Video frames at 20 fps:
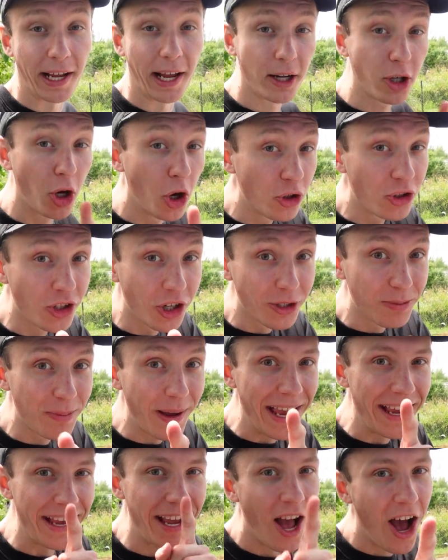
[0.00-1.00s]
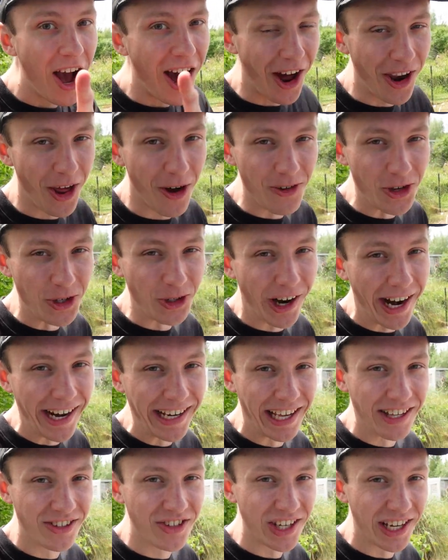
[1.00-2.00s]
It could just be another
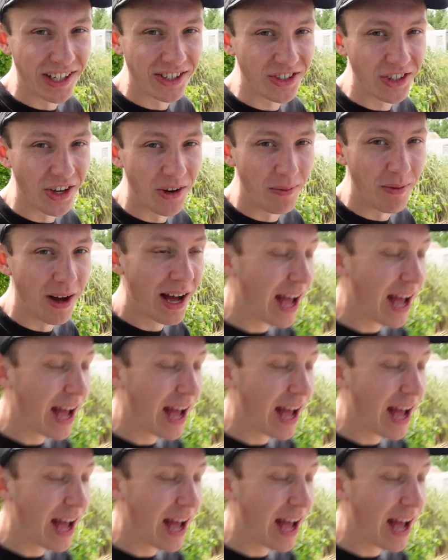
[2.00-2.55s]
drainage system.